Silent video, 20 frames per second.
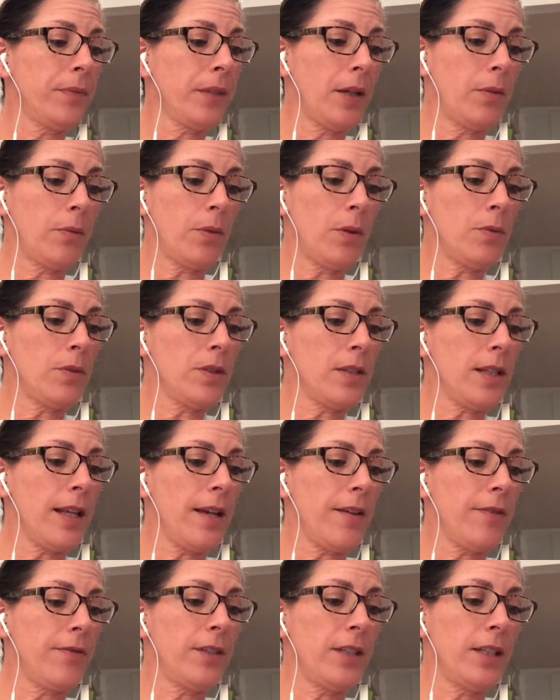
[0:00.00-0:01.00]
and what was
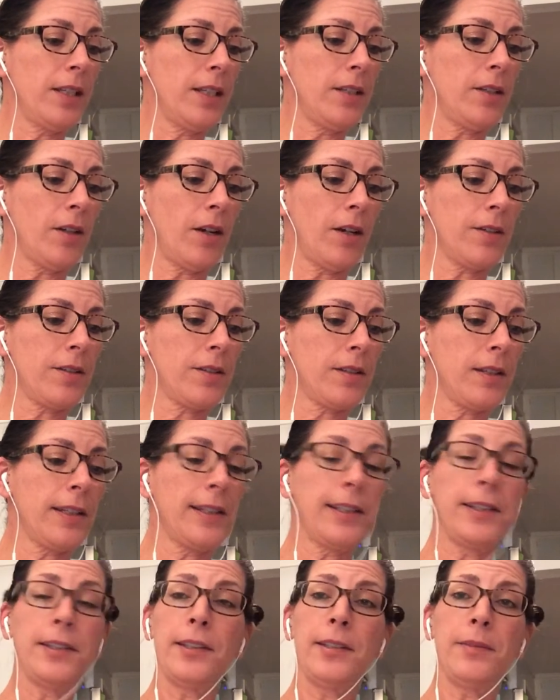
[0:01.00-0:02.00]
left he tossed to
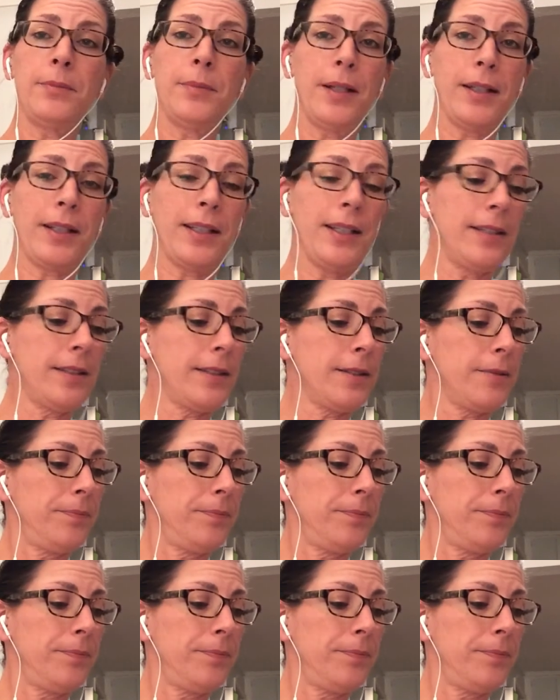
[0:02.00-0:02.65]
the little monkeys.